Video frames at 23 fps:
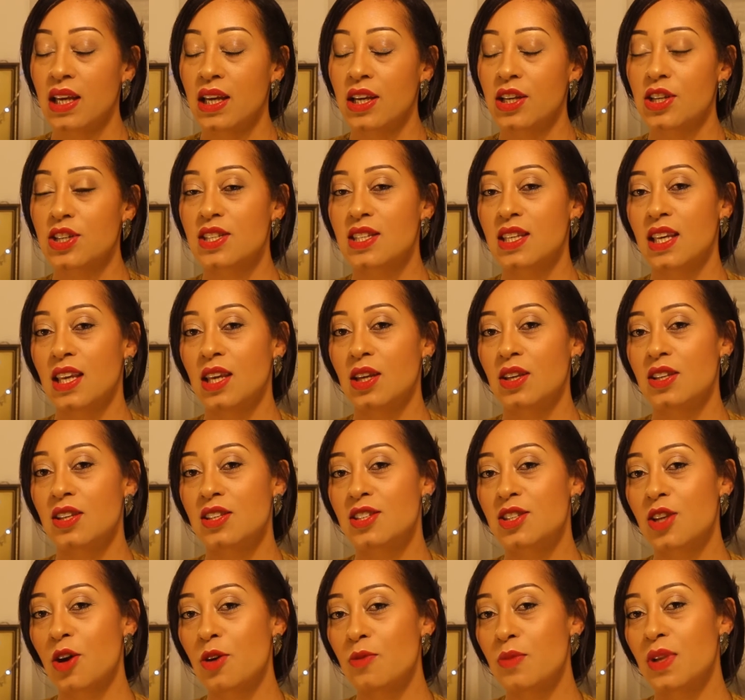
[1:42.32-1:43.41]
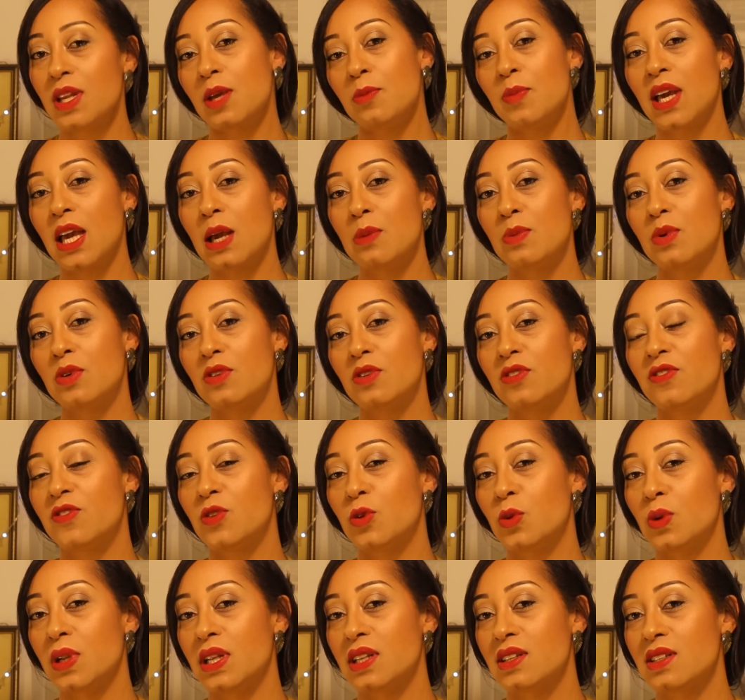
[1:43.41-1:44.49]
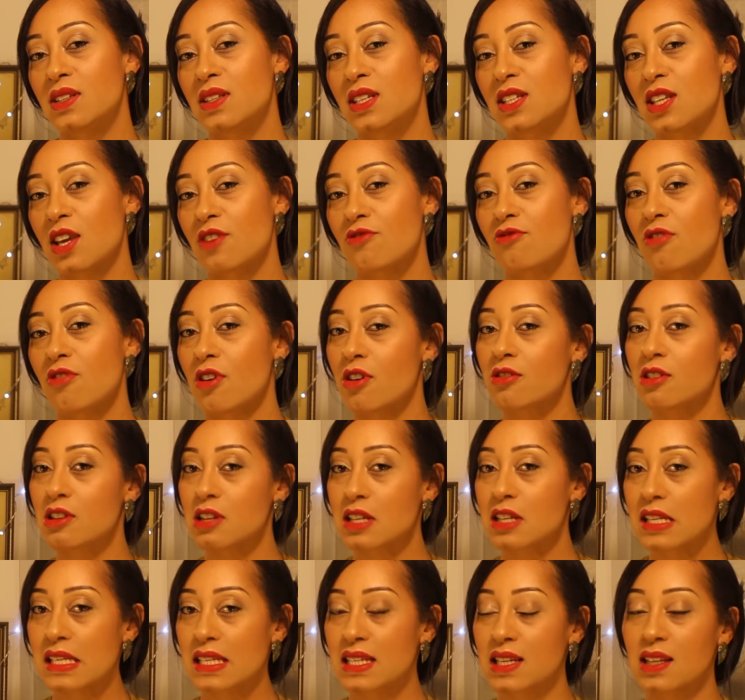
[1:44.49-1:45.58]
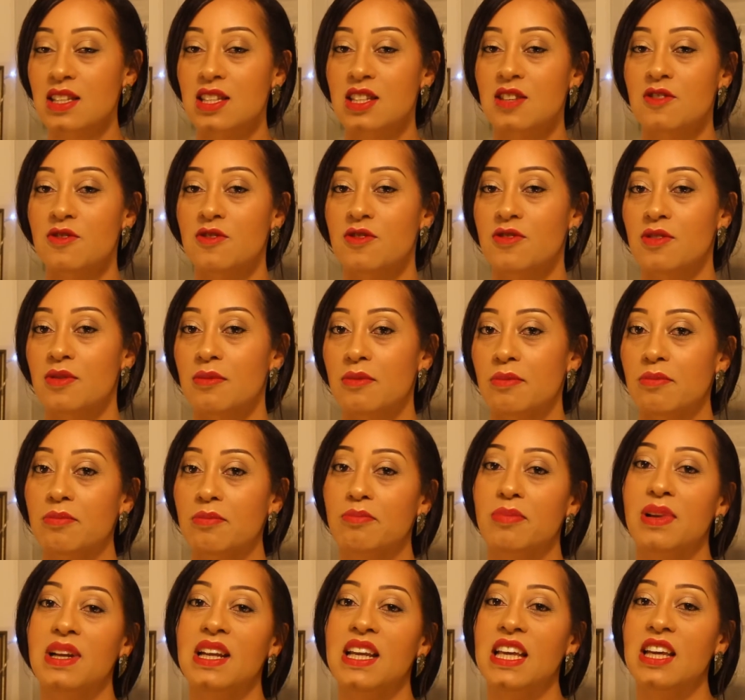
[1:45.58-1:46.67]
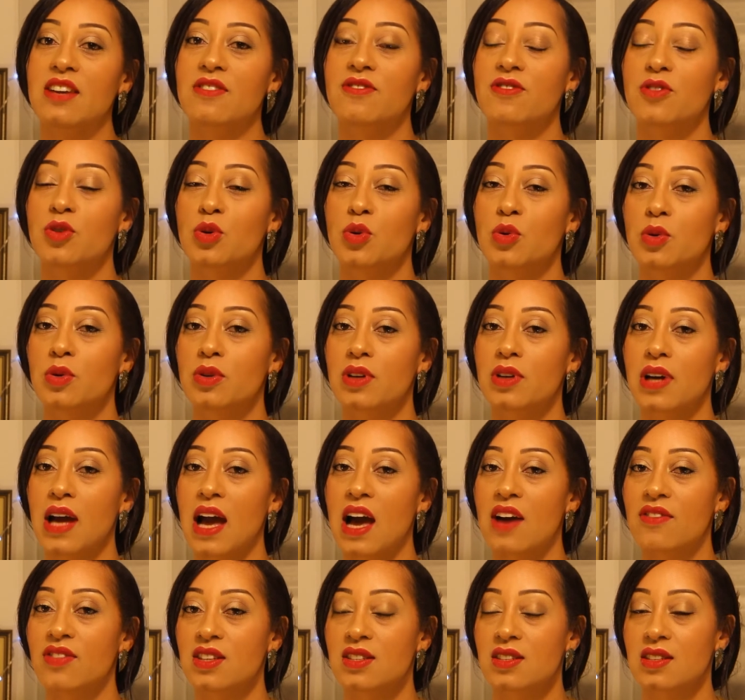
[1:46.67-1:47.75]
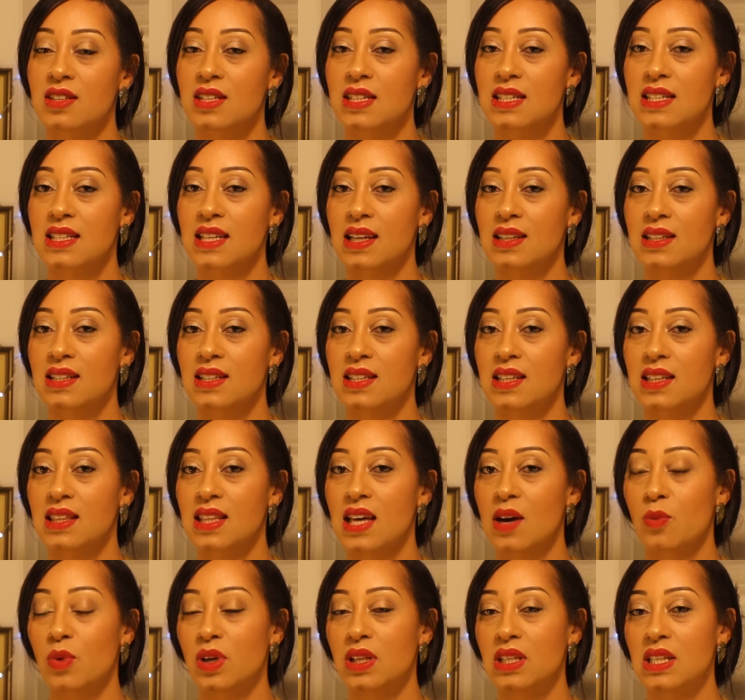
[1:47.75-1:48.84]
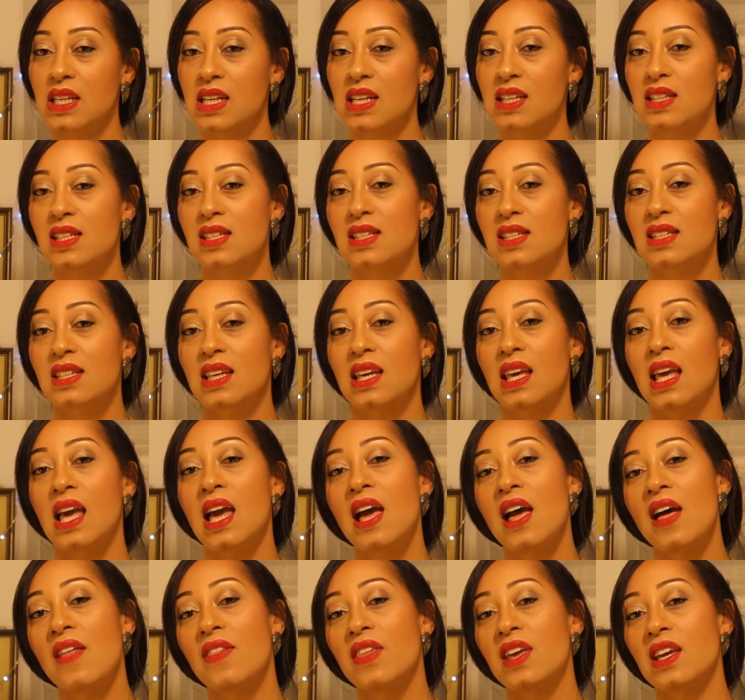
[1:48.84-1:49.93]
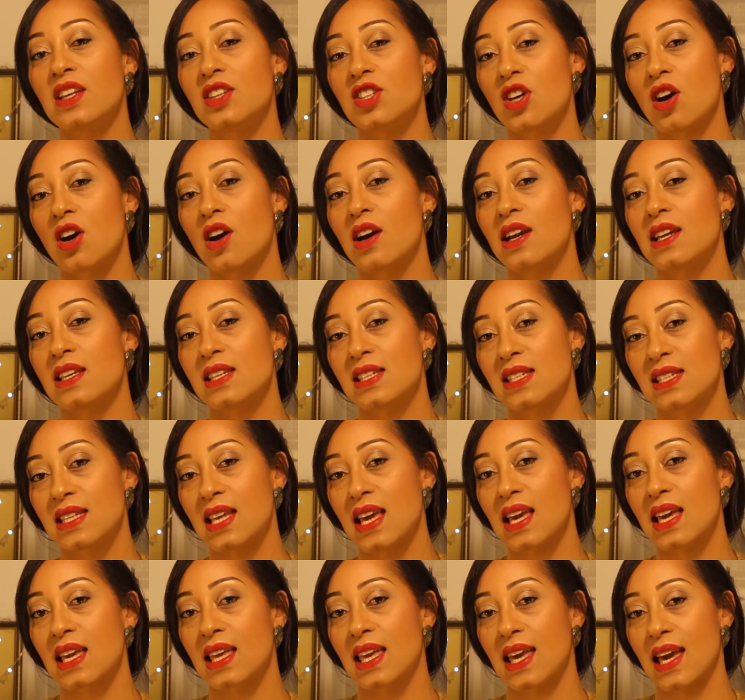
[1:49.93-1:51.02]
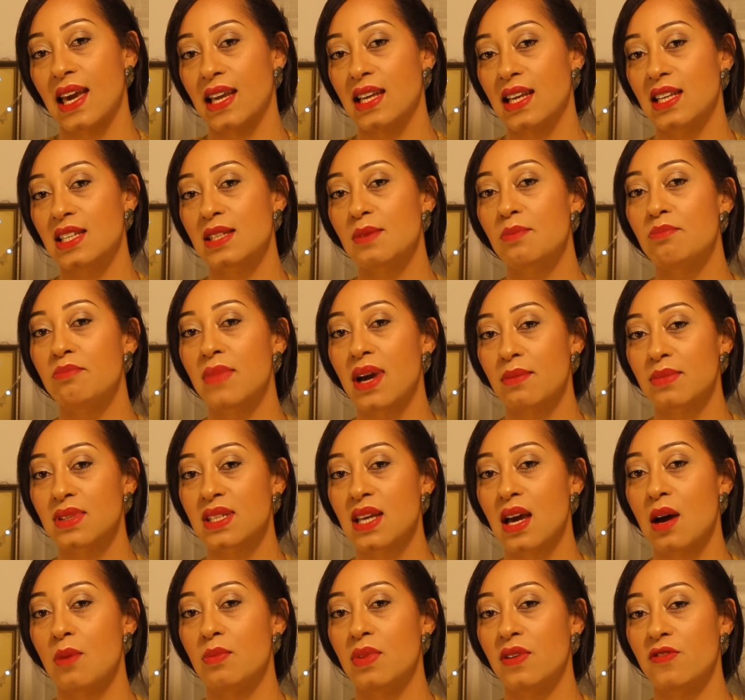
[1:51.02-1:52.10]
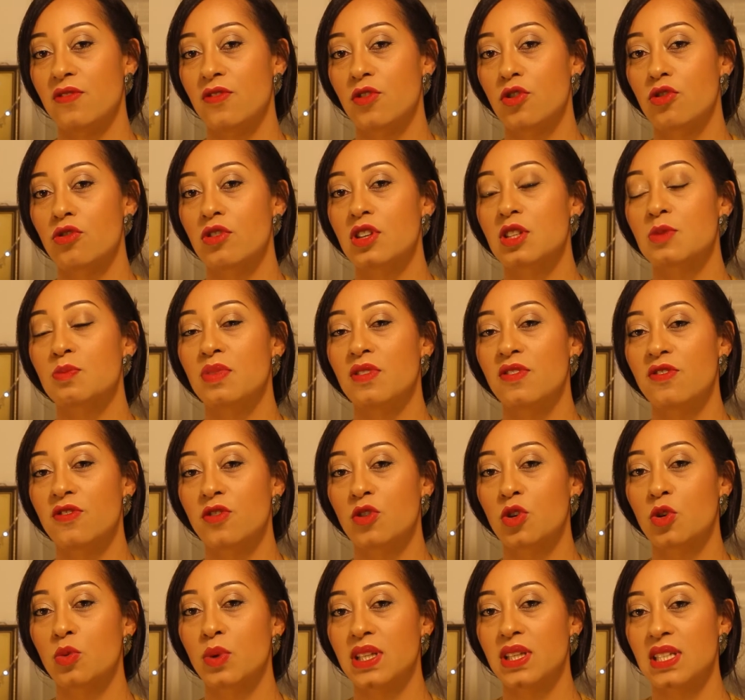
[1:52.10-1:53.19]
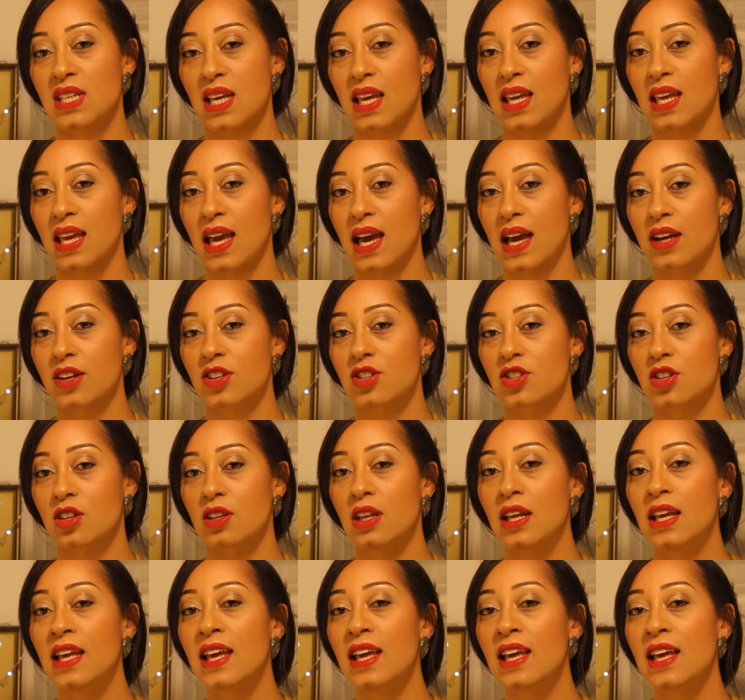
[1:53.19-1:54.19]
You see, so many people fall into this erroneous sense of belief or have this understanding that we need to see the entire staircase mapped out before us before we take action.